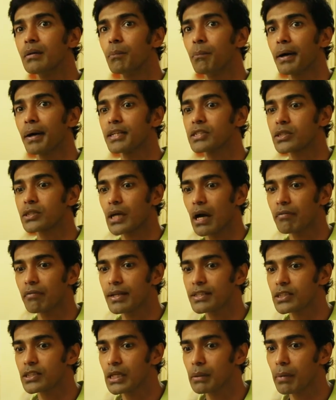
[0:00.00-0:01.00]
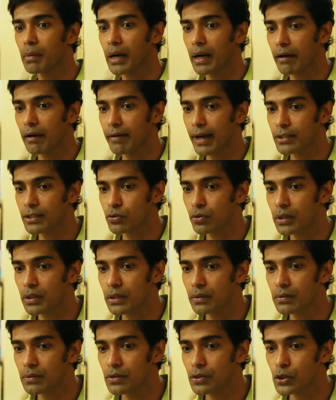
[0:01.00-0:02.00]
by this travelling cinema, I've
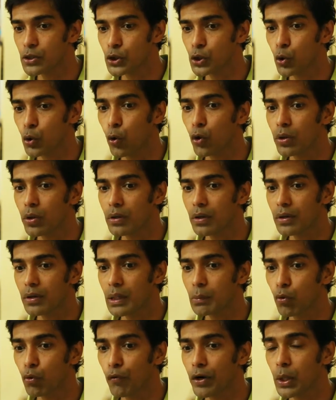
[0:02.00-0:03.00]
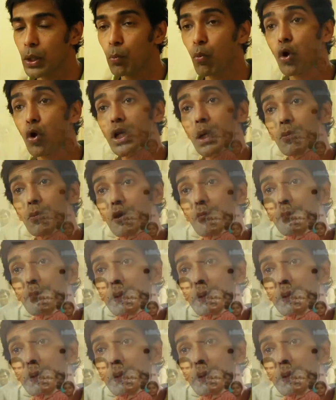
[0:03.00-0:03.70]
actually shown the movie to more number of